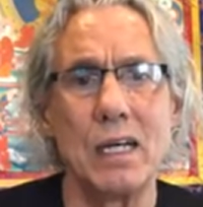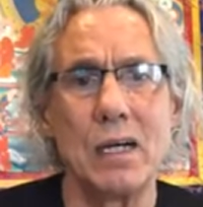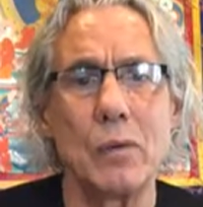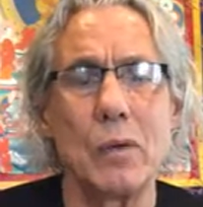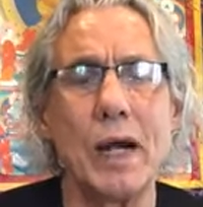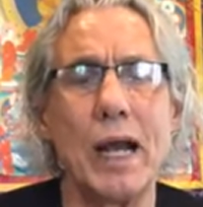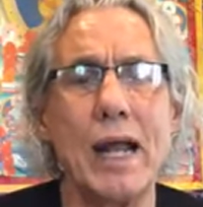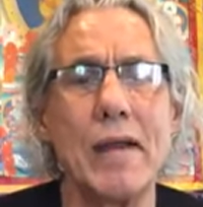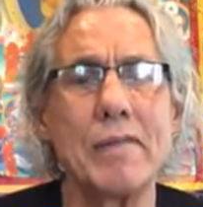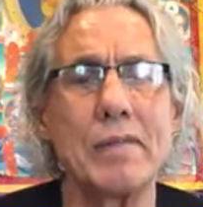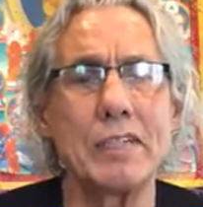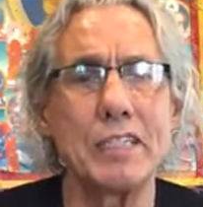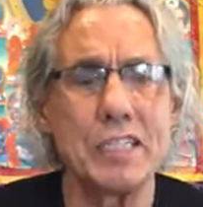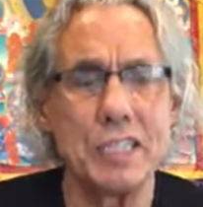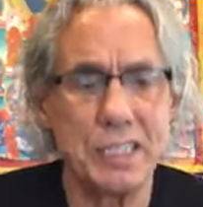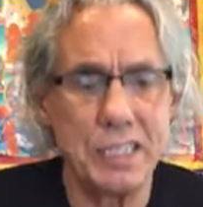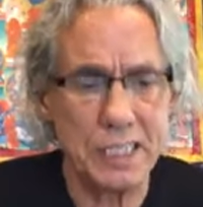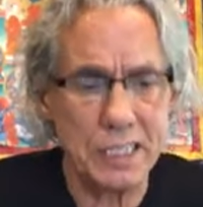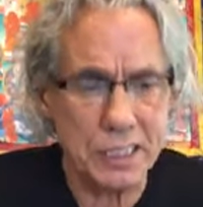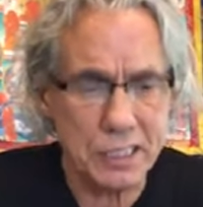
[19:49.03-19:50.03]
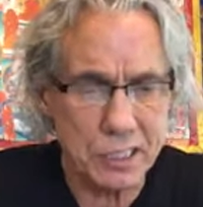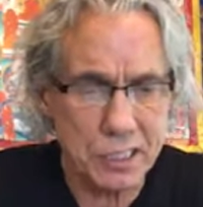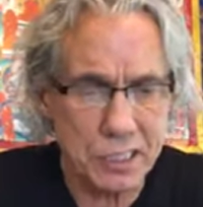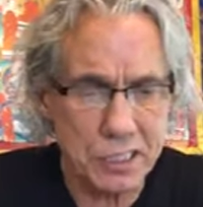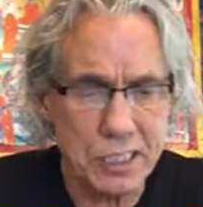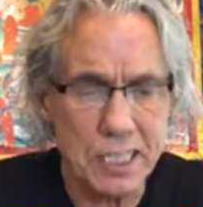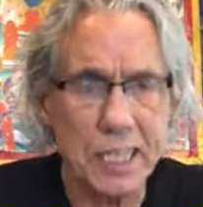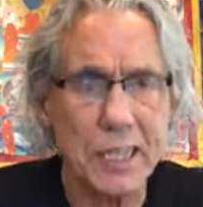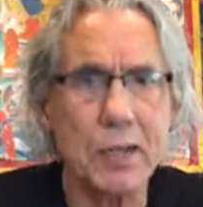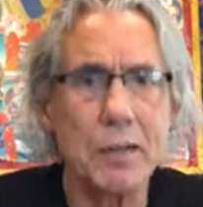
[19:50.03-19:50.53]
Wherever she is,
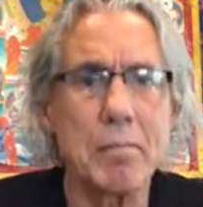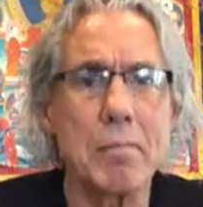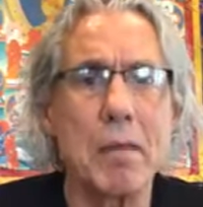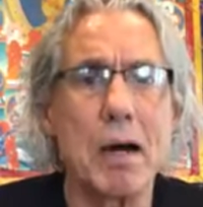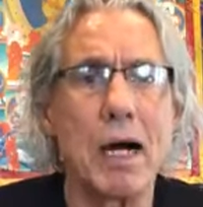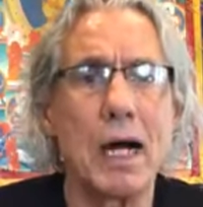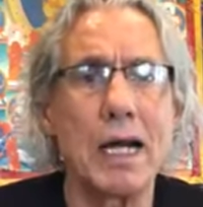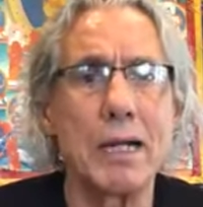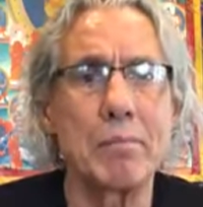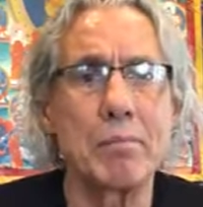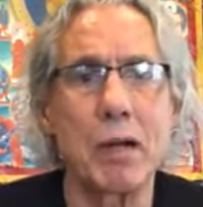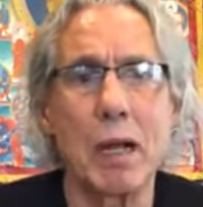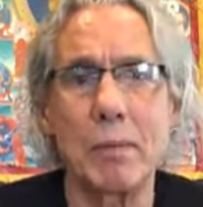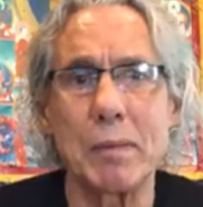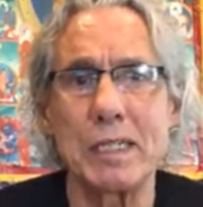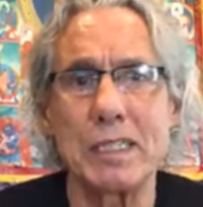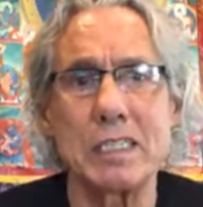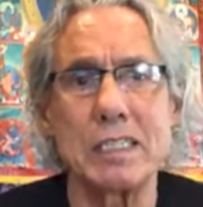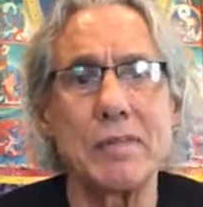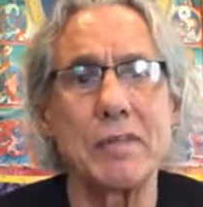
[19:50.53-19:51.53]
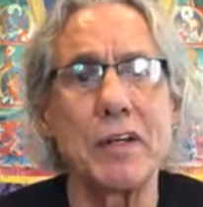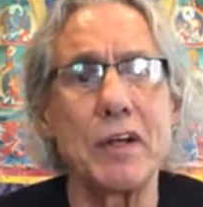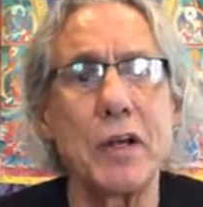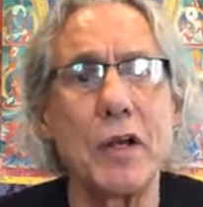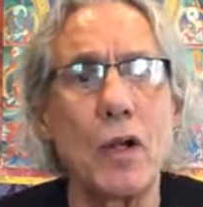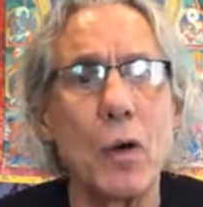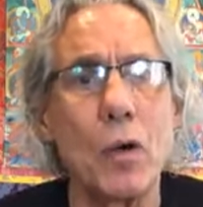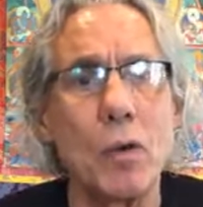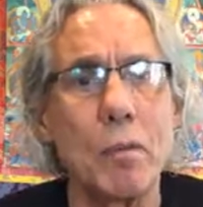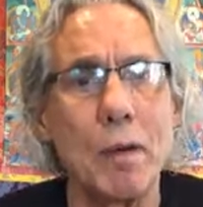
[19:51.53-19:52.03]
she's in her mind, probably doesn't even
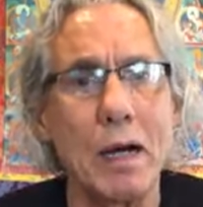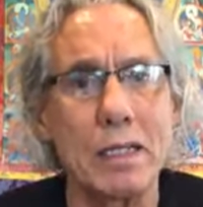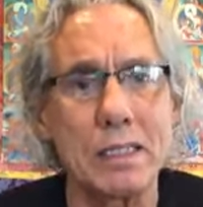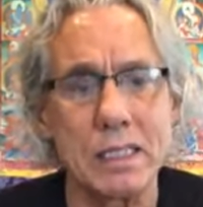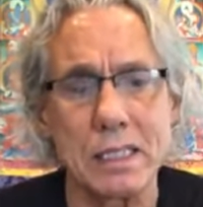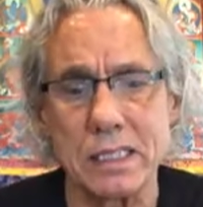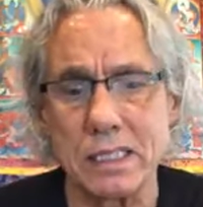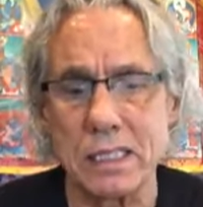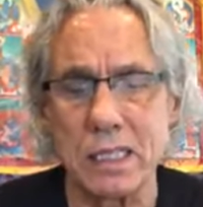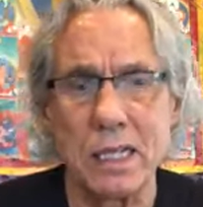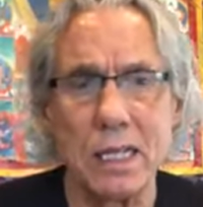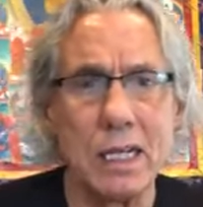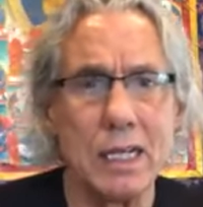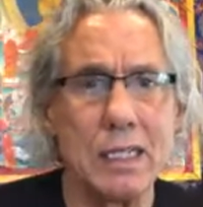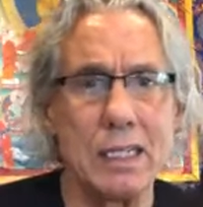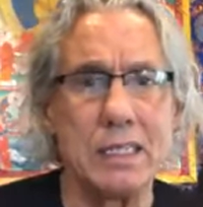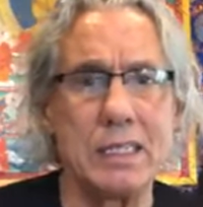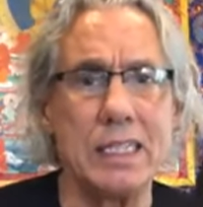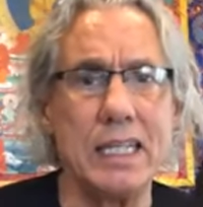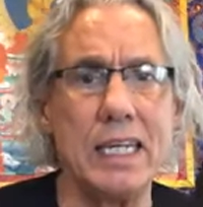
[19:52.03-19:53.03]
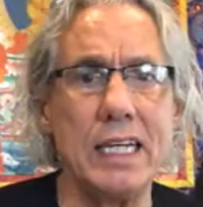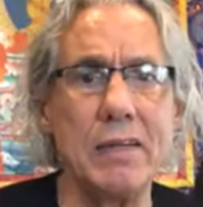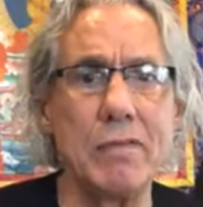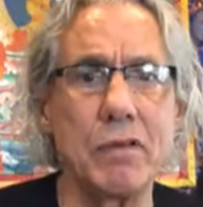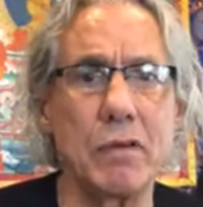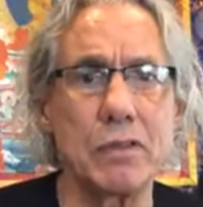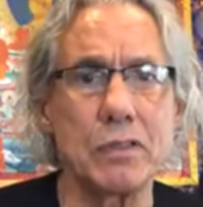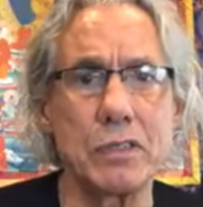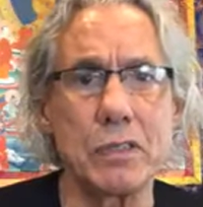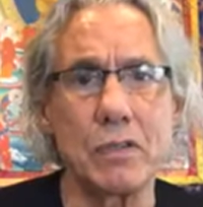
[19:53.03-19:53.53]
know about this
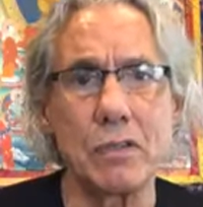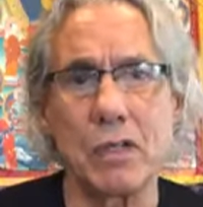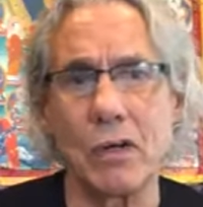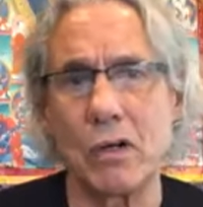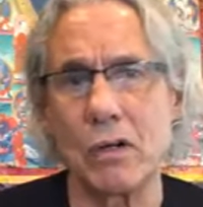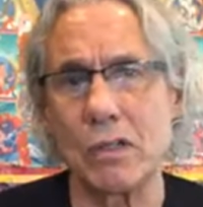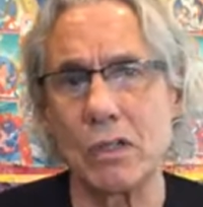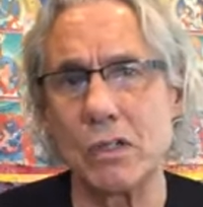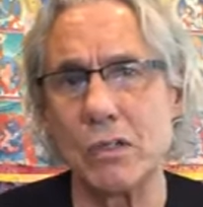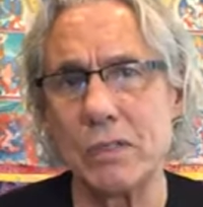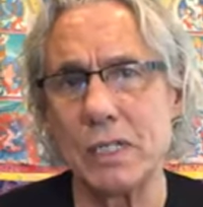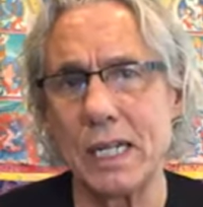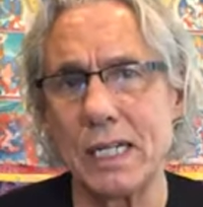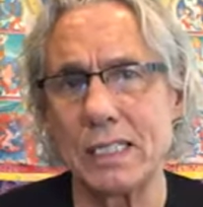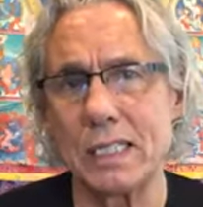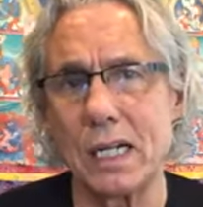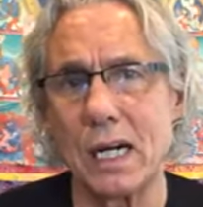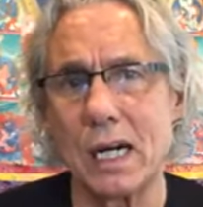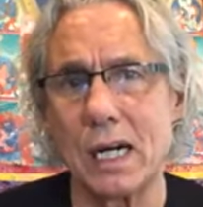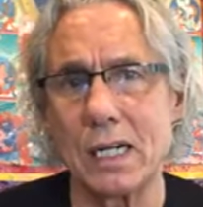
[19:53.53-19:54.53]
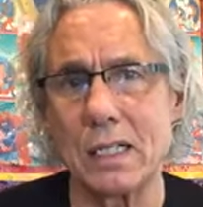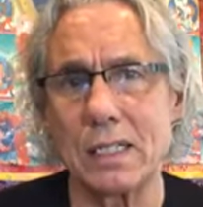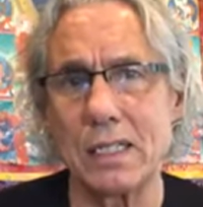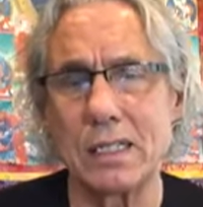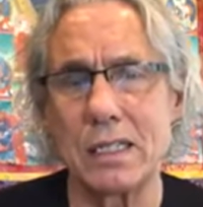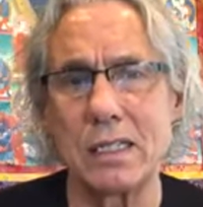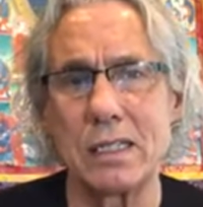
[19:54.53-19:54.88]
evil so-called coup d'etat.